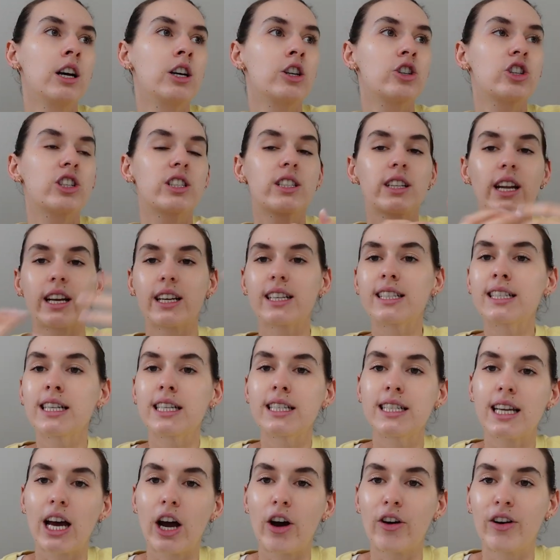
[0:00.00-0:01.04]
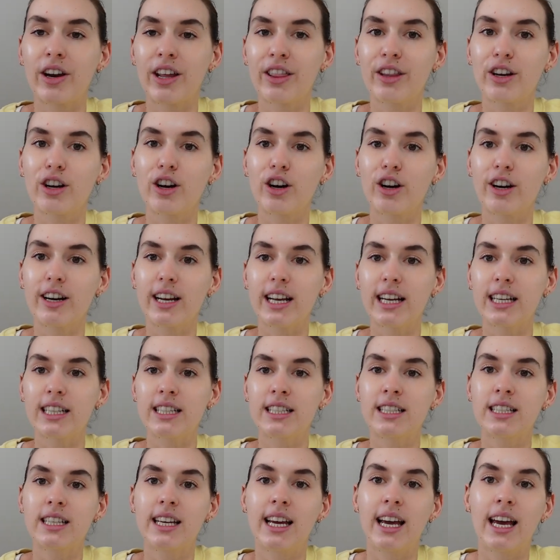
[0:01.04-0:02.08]
just like sit down in the
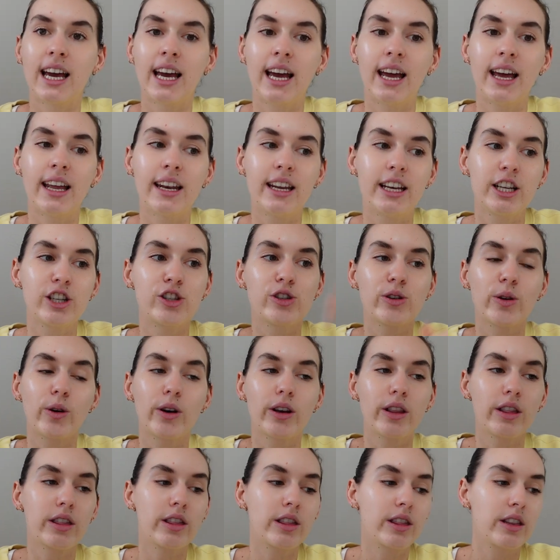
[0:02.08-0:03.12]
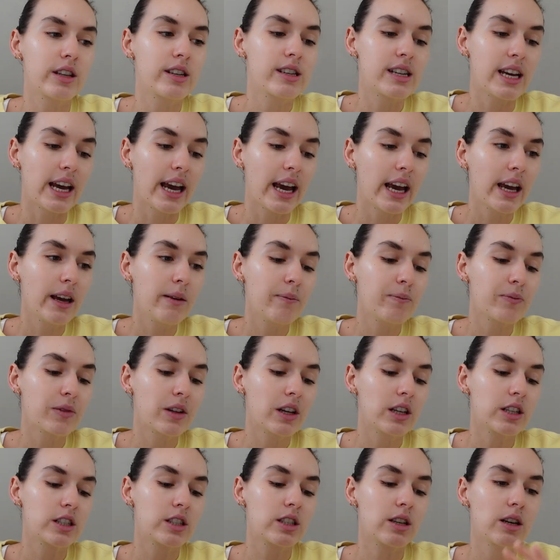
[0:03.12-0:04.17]
gardens and enjoy the day.
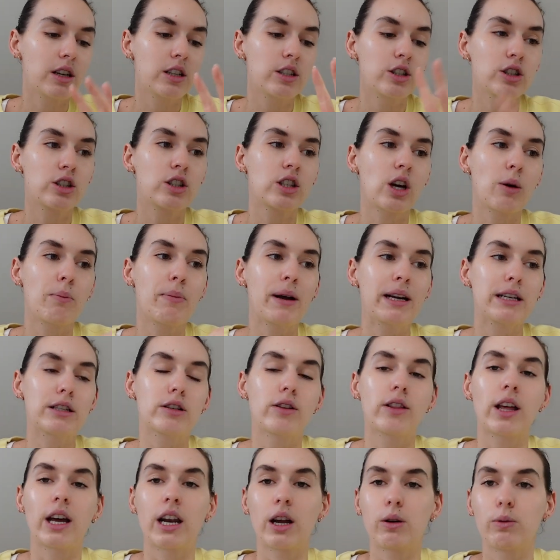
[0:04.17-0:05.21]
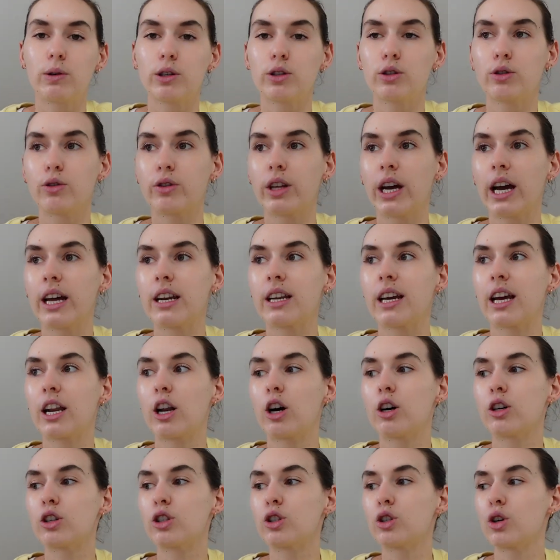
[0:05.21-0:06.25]
So based on that, I will do that. And
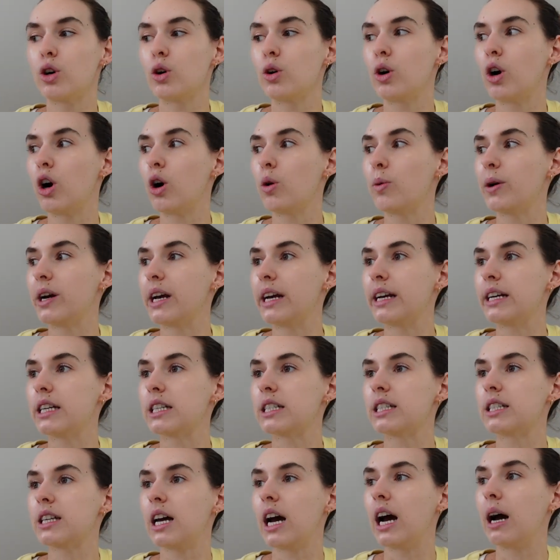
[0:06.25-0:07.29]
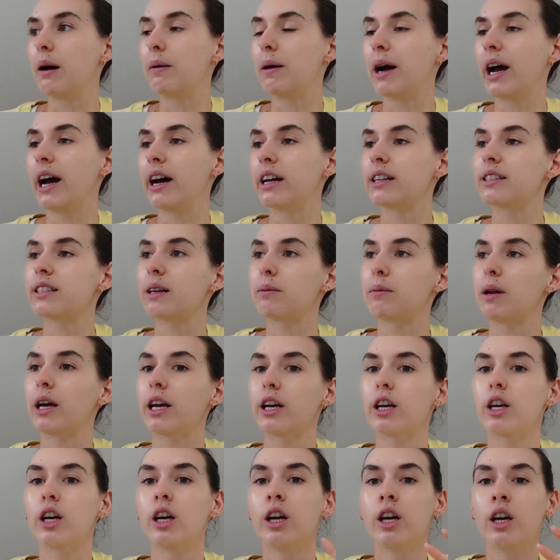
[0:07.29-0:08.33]
also always had some
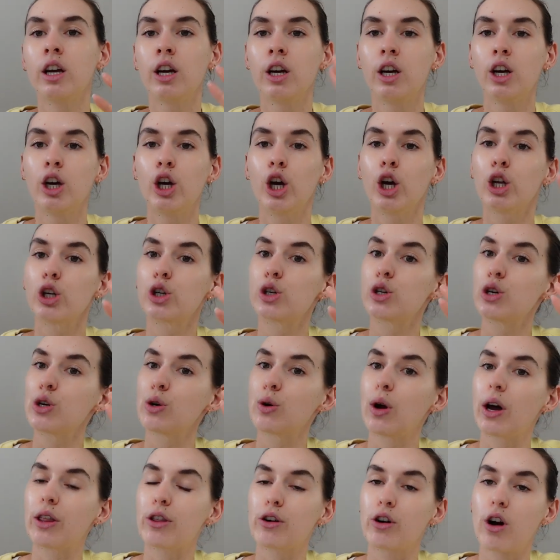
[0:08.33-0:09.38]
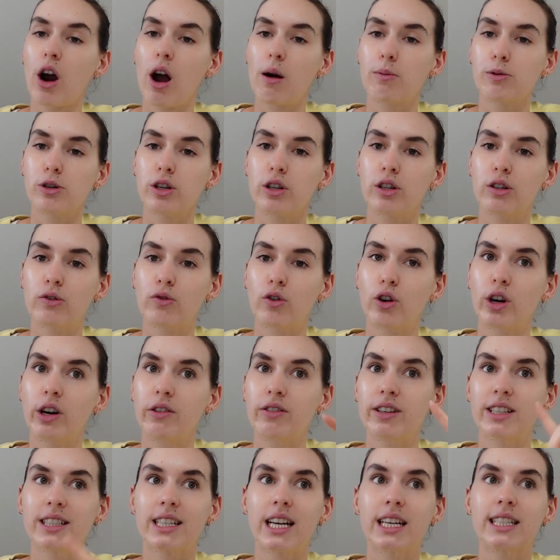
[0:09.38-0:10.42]
like two other options for if
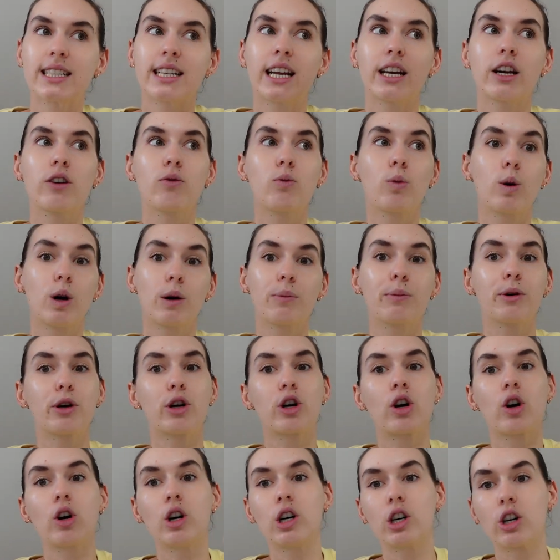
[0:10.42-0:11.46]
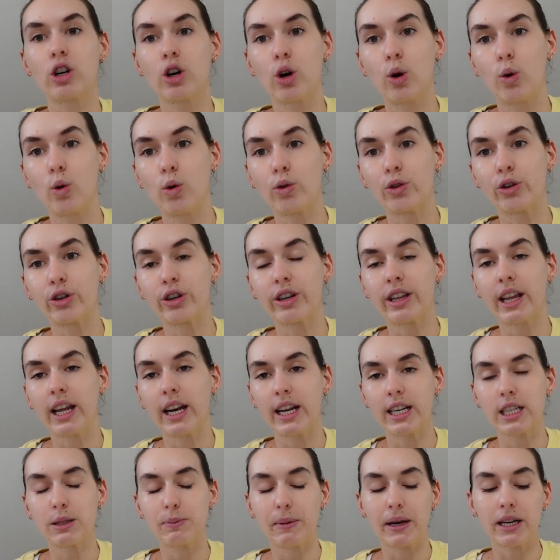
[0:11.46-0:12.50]
it gets like warmer or colder than
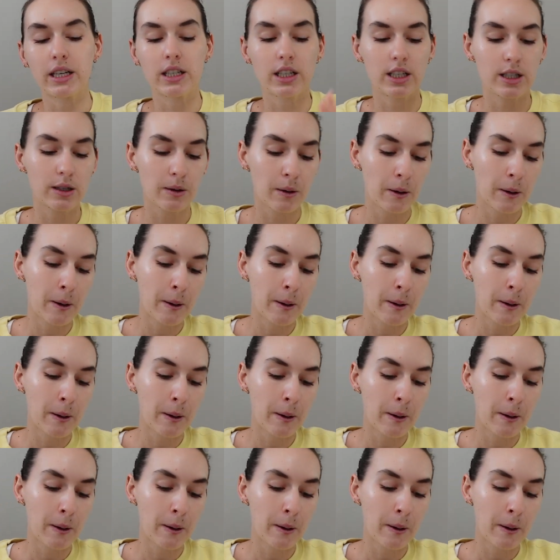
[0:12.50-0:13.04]
expected.